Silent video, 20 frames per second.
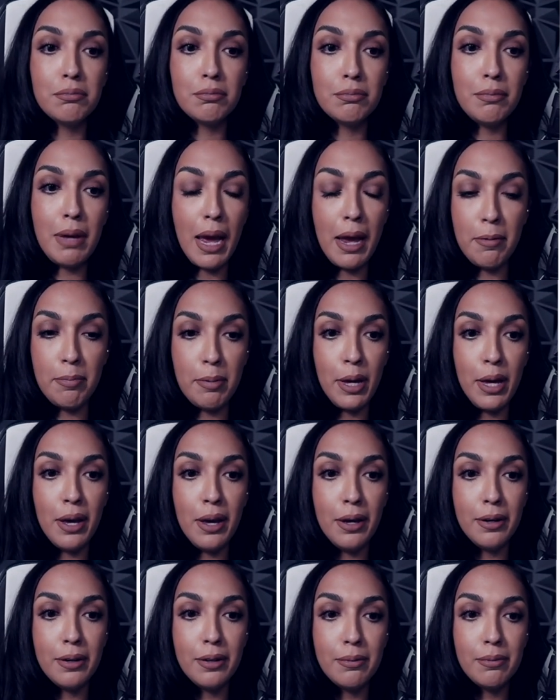
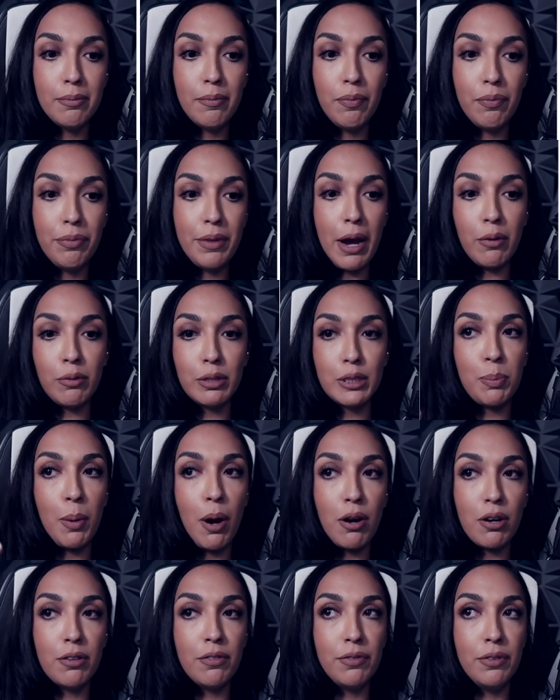maybe, that was
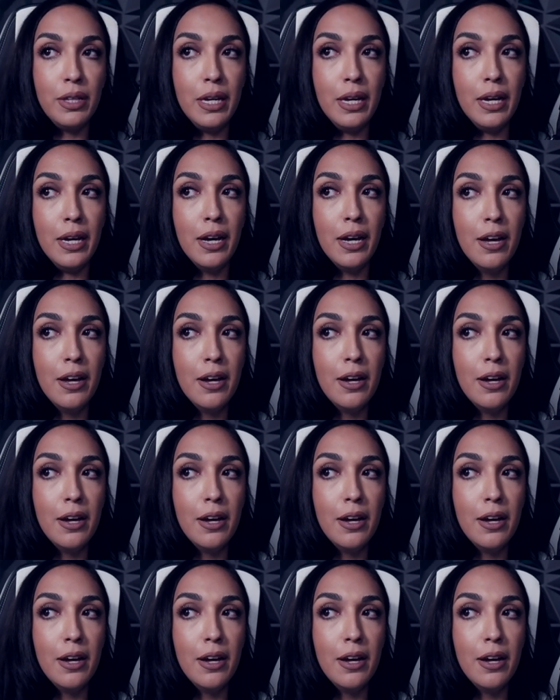part of the